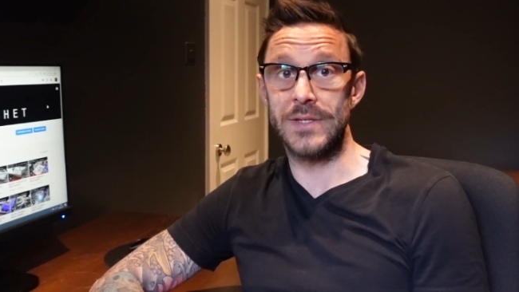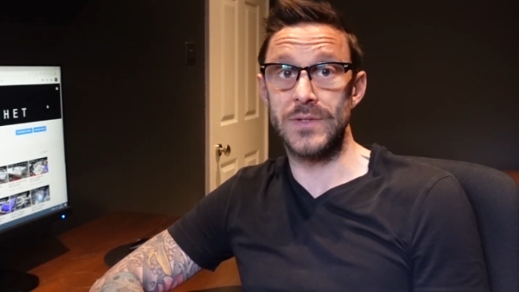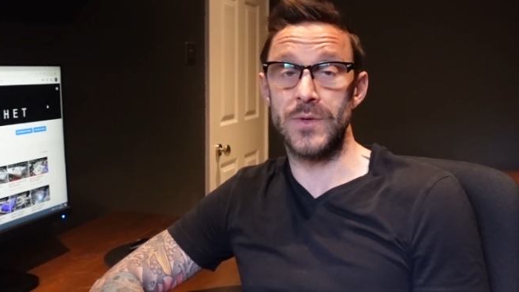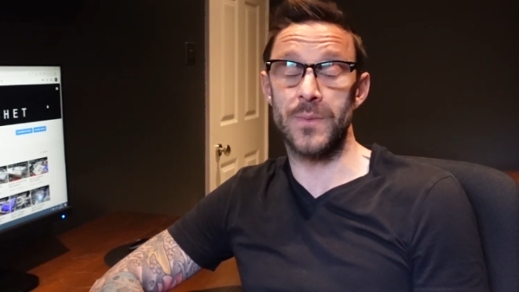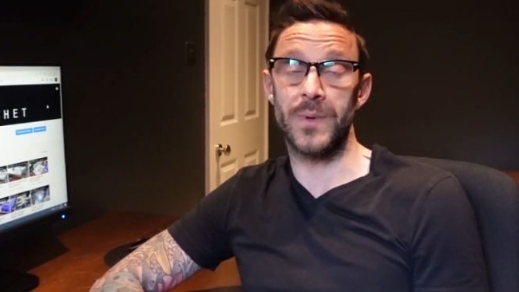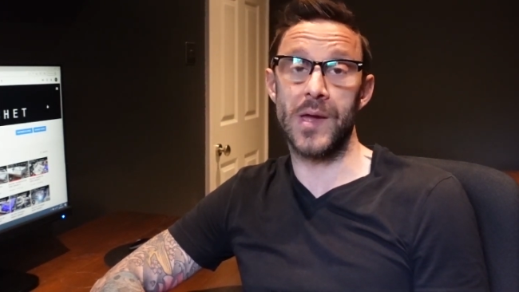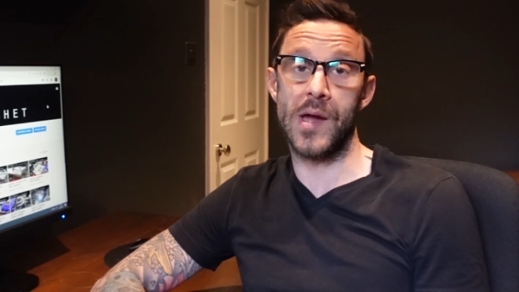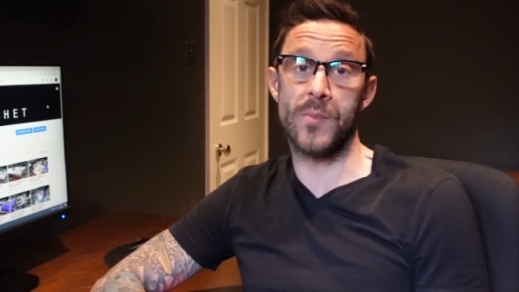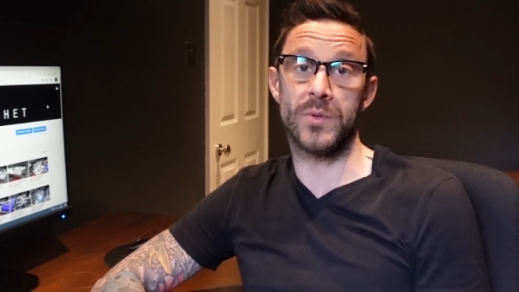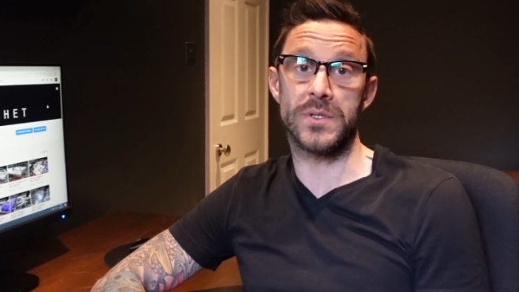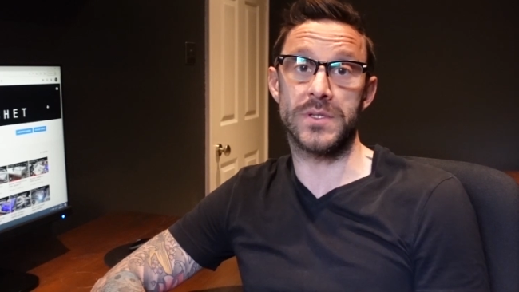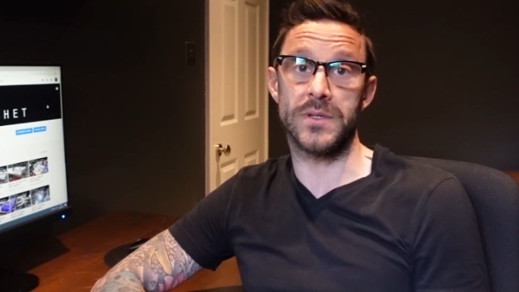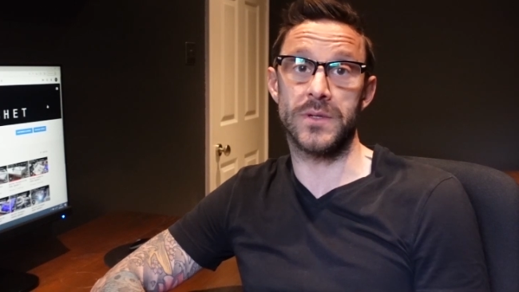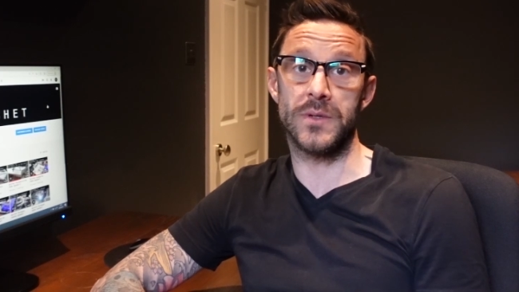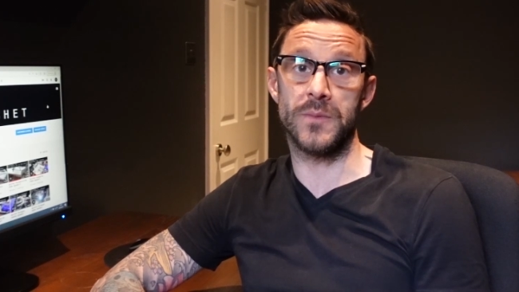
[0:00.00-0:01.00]
to be able
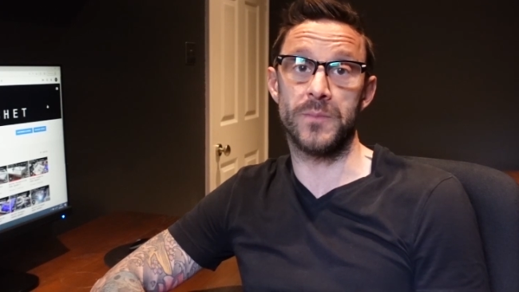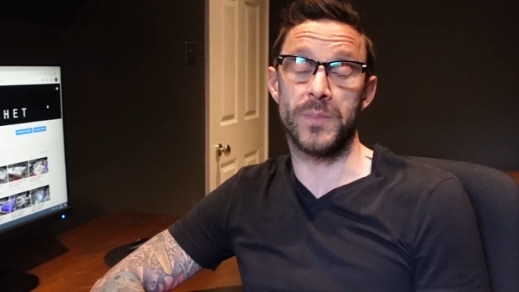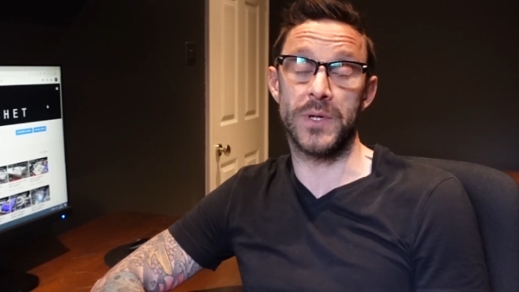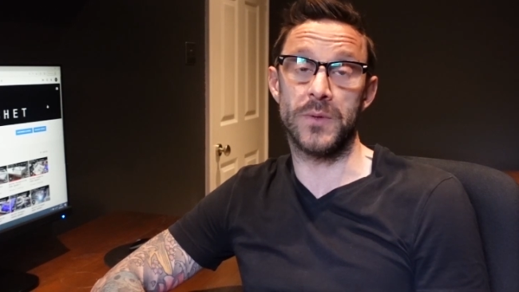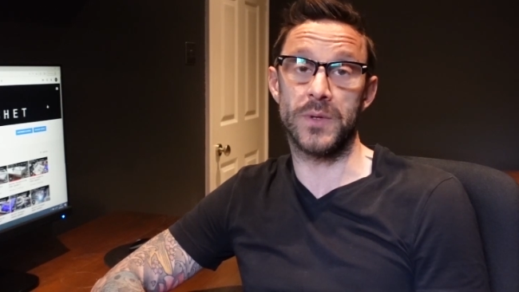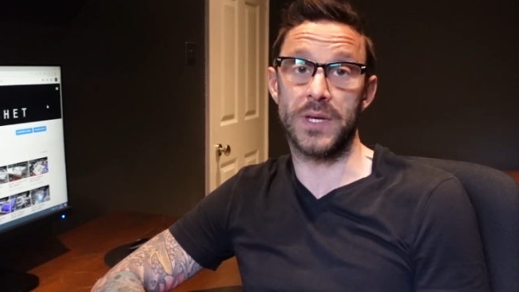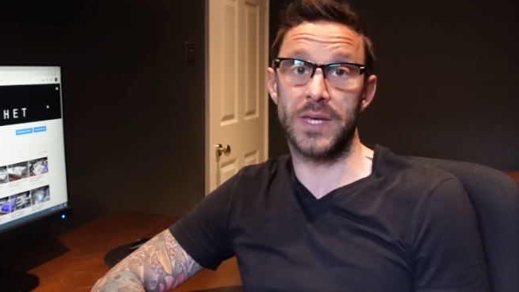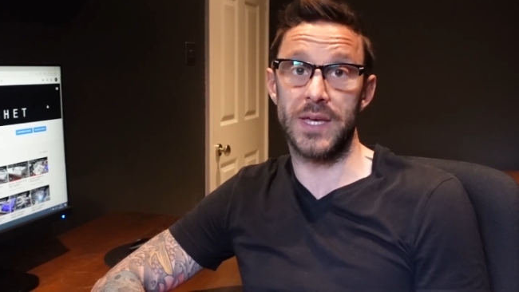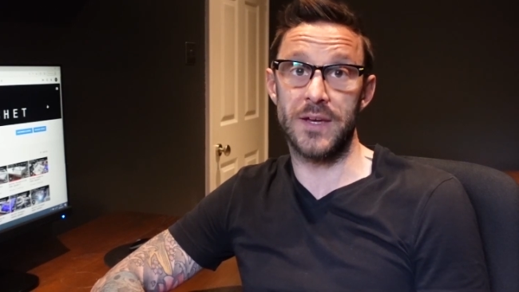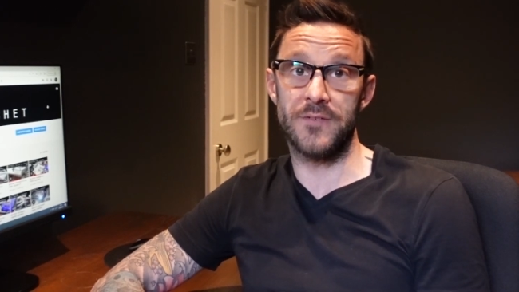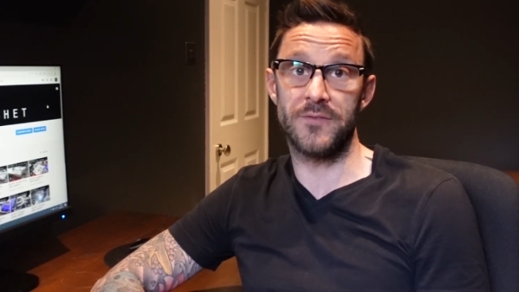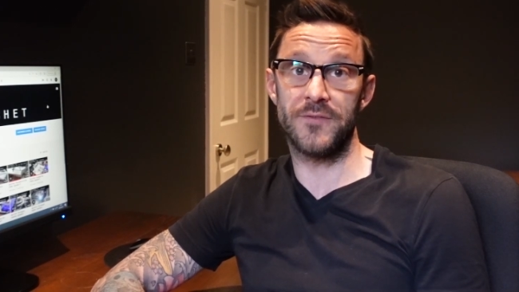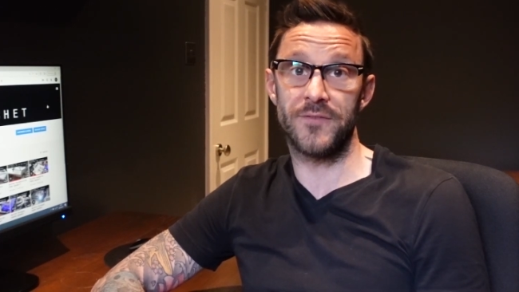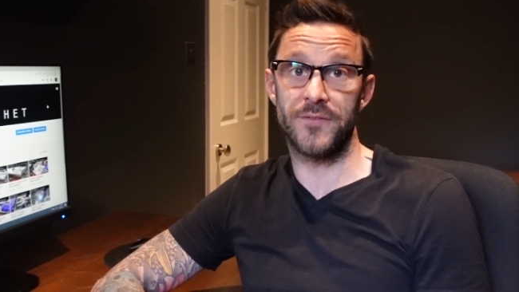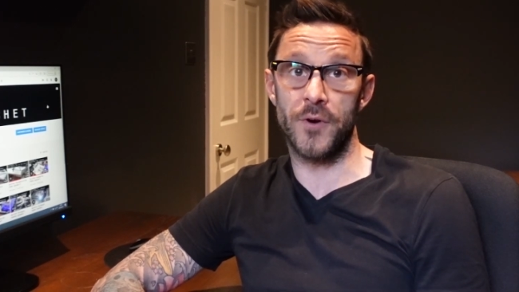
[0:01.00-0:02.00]
to build a
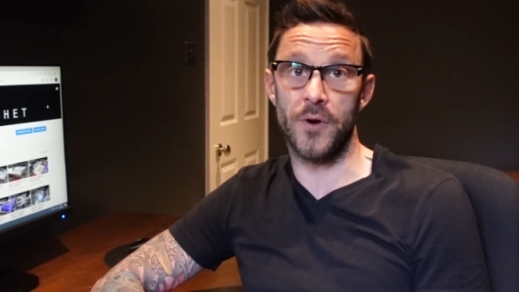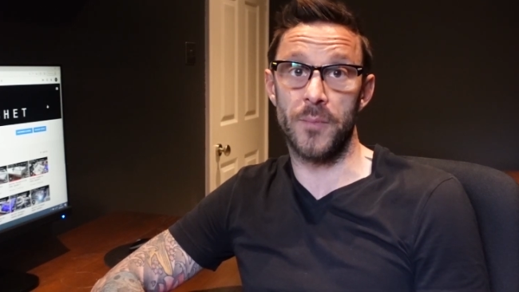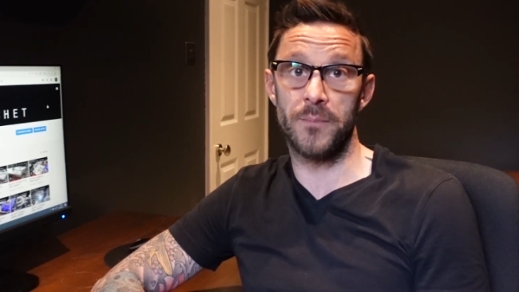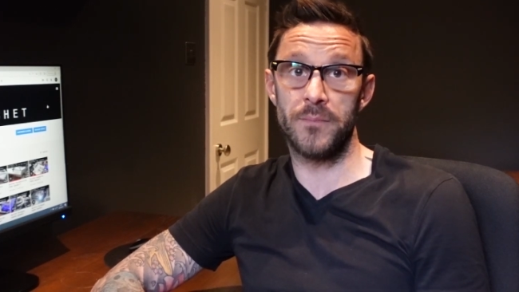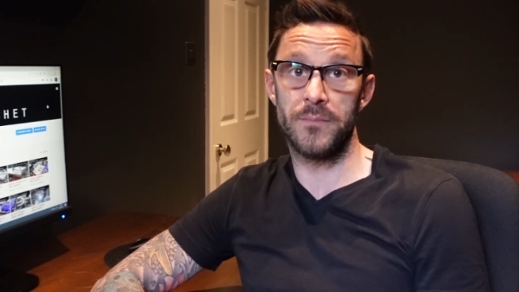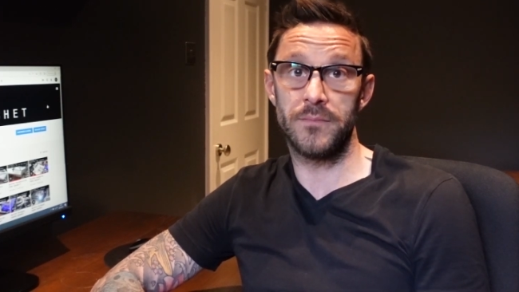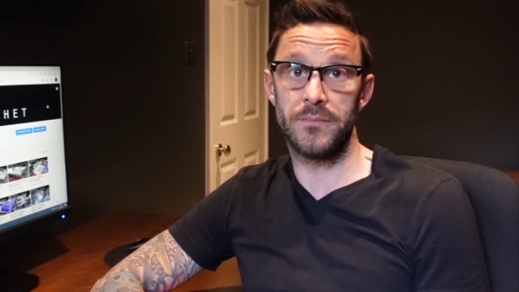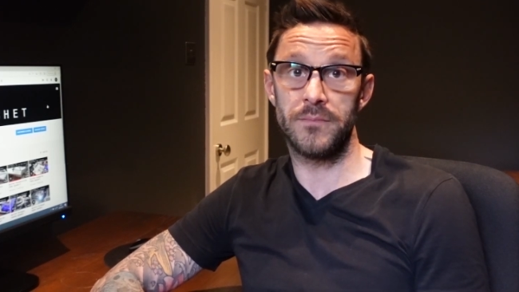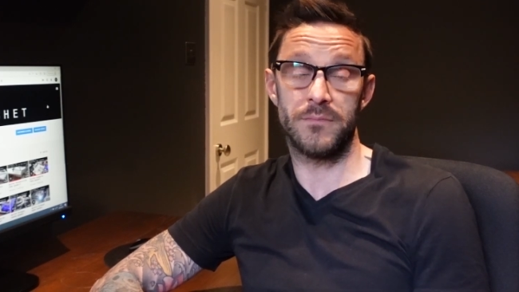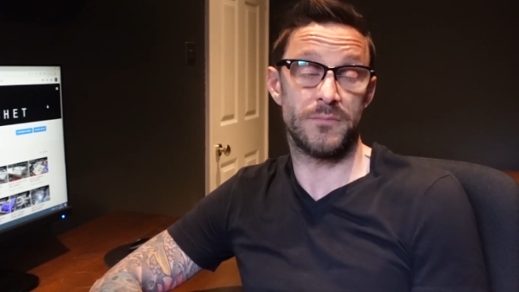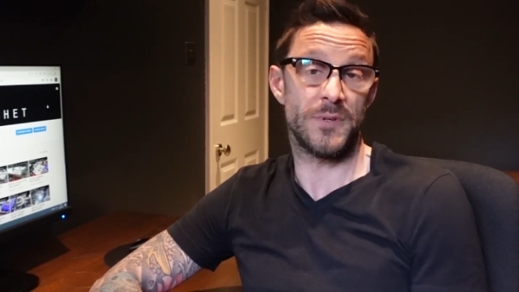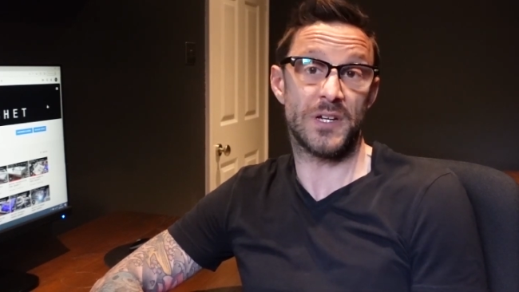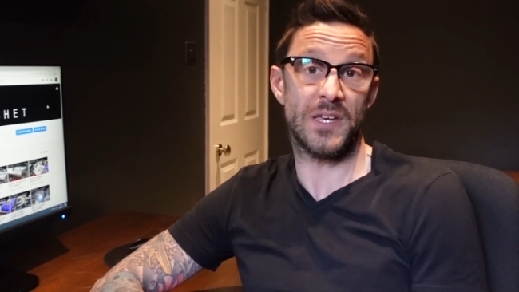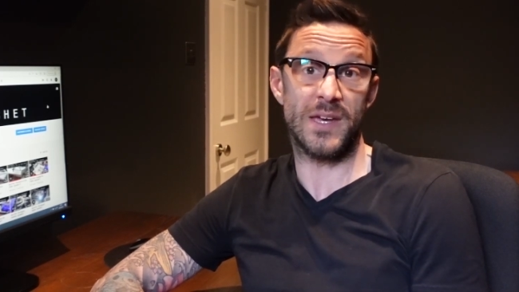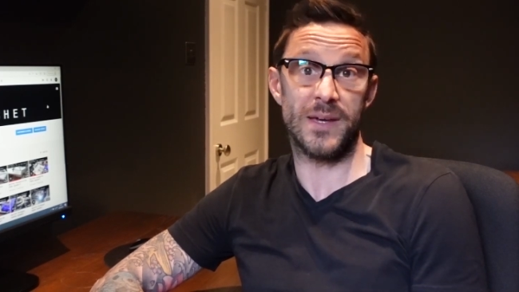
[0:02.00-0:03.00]
kit from
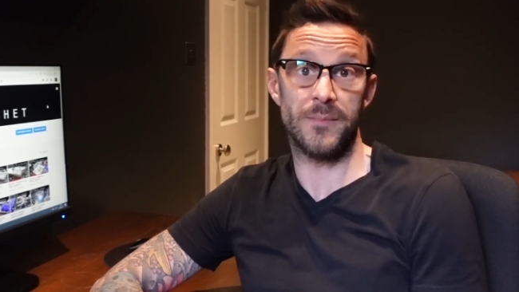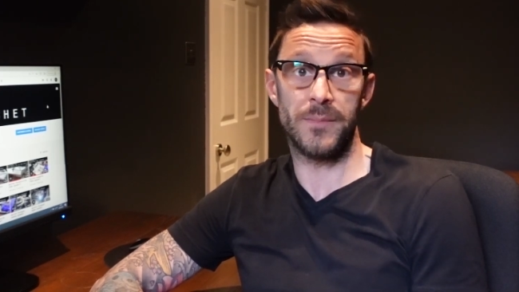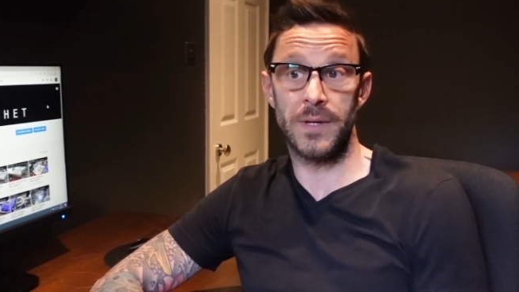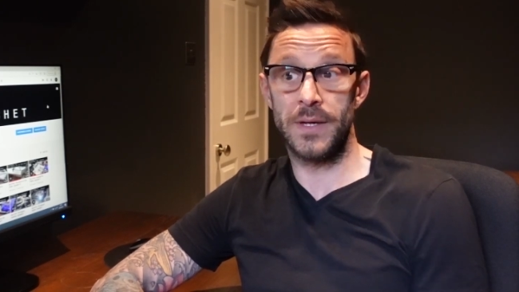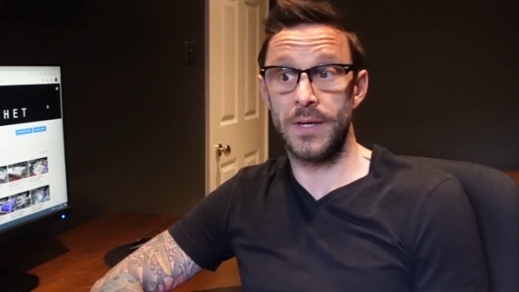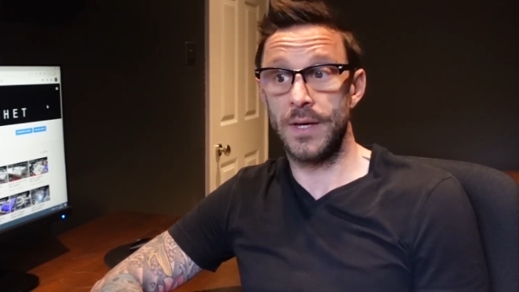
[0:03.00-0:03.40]
a kit.